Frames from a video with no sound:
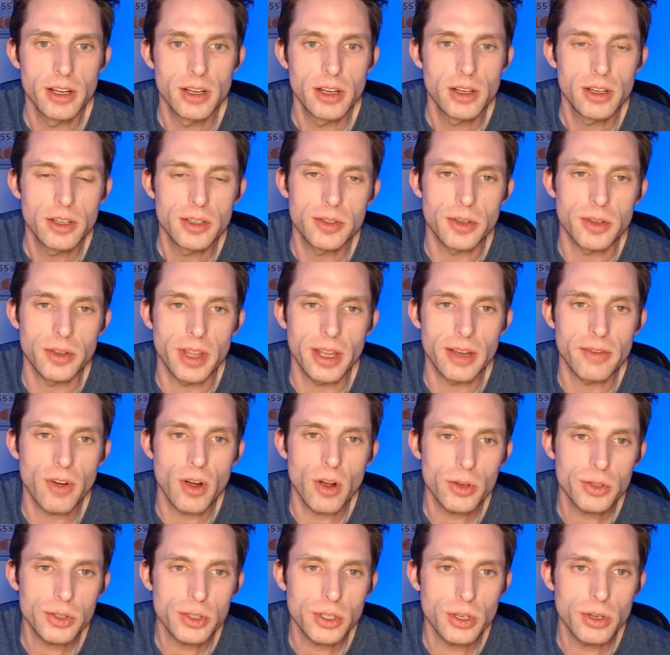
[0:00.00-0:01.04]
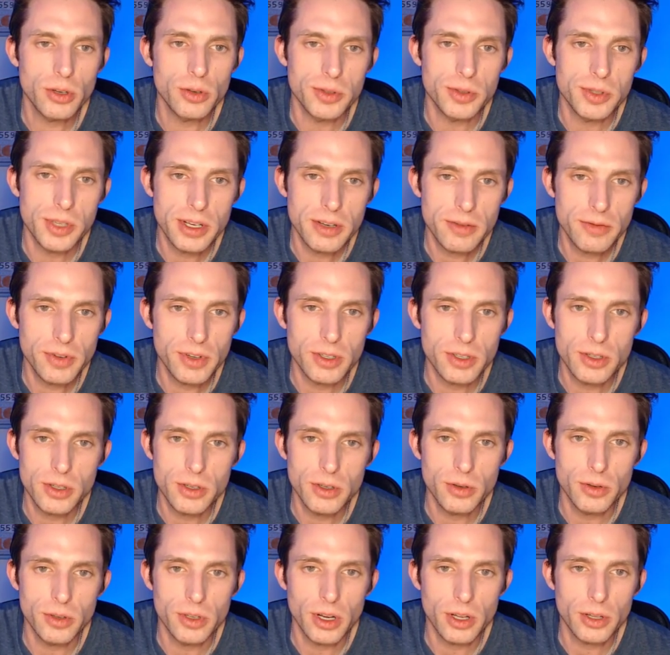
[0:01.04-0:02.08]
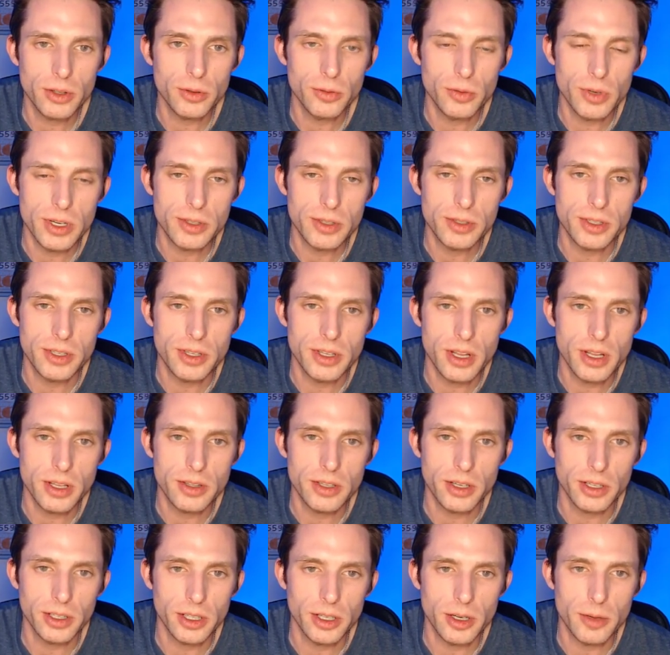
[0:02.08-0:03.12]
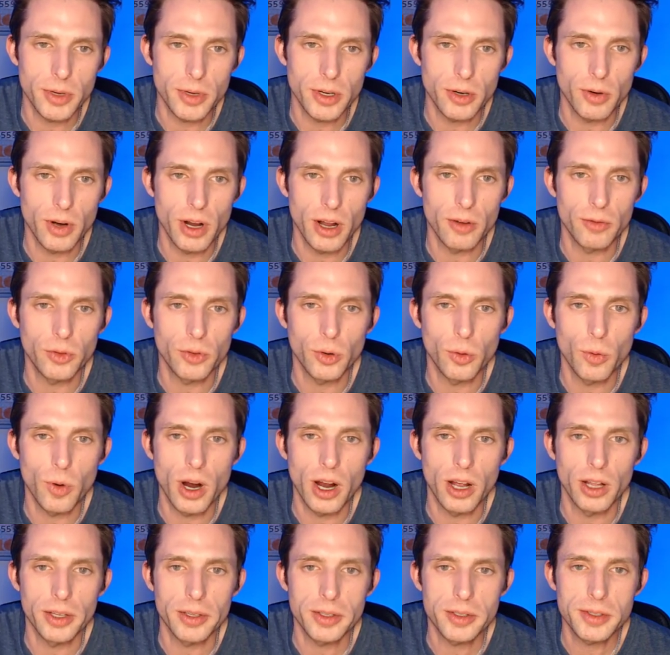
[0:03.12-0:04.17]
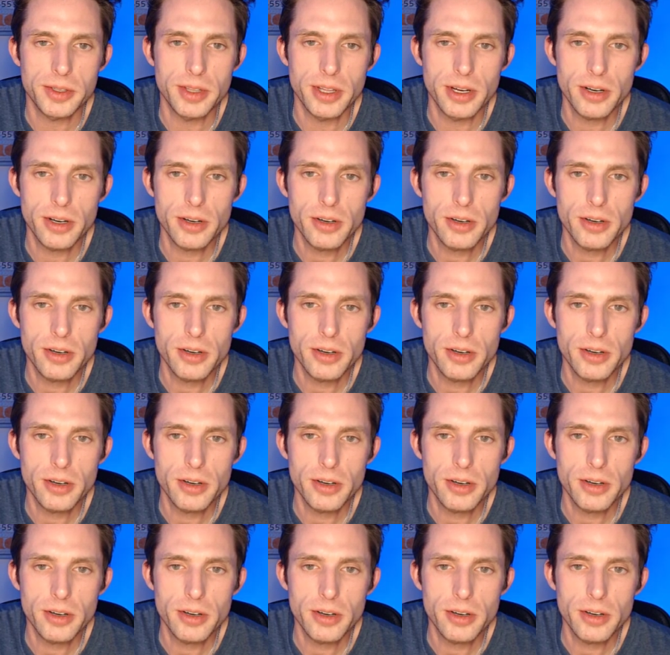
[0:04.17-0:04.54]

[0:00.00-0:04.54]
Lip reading: So they've also, XinFin too, another reason they're going to be around for a while is the